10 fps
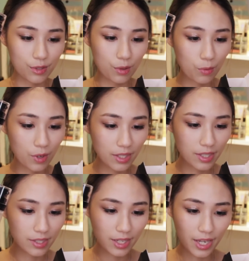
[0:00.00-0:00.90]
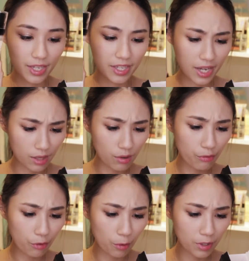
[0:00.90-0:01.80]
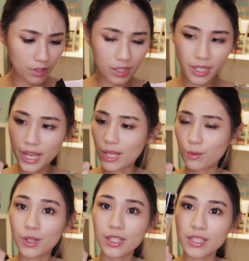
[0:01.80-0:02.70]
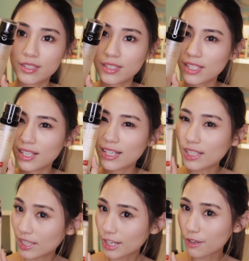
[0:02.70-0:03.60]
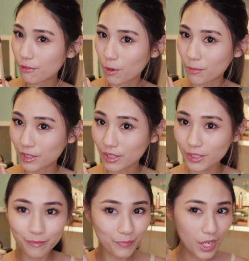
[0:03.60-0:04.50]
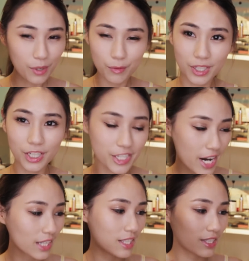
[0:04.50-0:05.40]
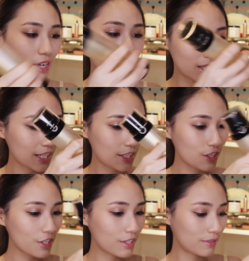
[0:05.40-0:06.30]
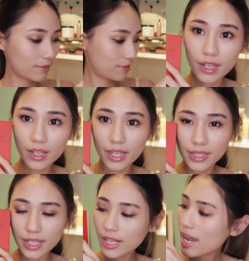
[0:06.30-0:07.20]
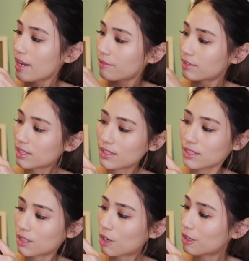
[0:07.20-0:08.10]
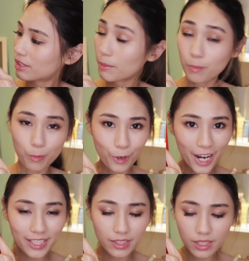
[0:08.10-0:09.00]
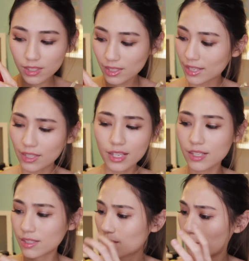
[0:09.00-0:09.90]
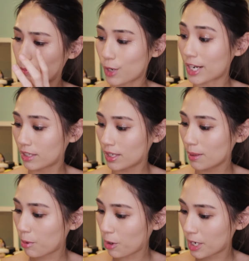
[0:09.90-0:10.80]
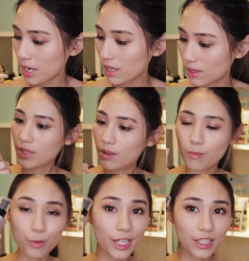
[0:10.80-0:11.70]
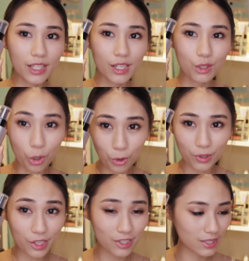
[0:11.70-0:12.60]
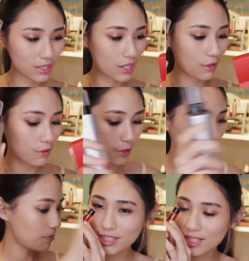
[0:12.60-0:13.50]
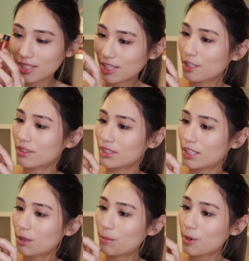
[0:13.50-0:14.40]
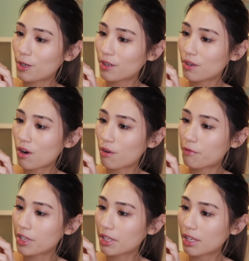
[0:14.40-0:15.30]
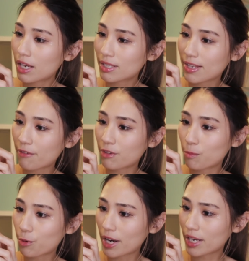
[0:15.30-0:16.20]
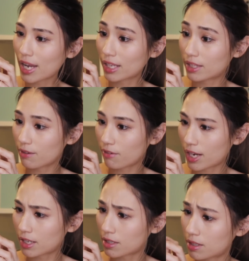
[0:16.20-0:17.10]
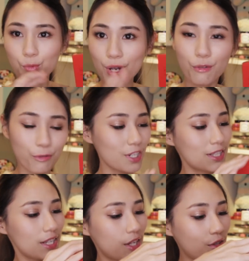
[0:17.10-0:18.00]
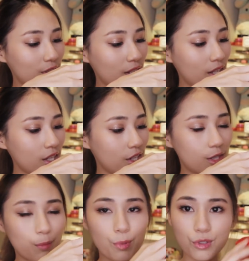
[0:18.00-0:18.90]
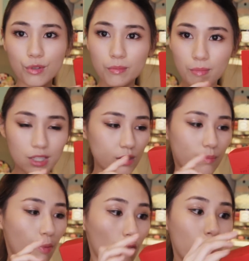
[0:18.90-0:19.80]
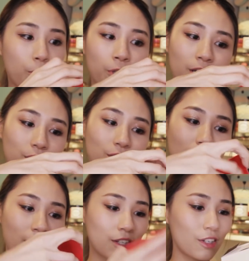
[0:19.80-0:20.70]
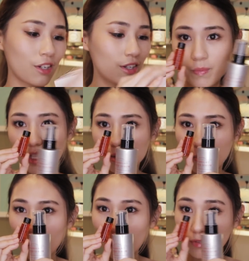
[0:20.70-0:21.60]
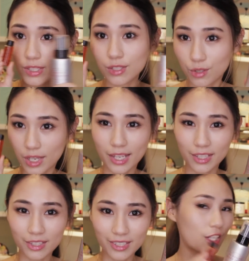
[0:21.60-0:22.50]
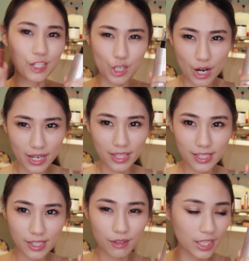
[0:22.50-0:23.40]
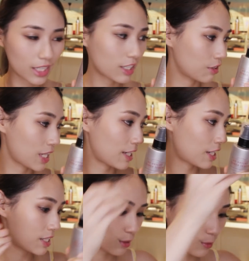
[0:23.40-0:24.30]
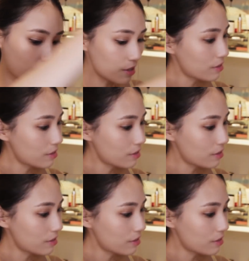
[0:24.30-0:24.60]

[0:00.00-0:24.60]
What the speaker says: So one is a yellow formula and one is the clear formula. We're gonna check this out later. And then they have this called the Brightest. I think it's a brightening product. Brightening toner serum. This cute little bottle of Vita 7 Bright Activator. When you first start using it, you're supposed to mix both products together. Mix both of this together. I'm gonna try this out later together as well.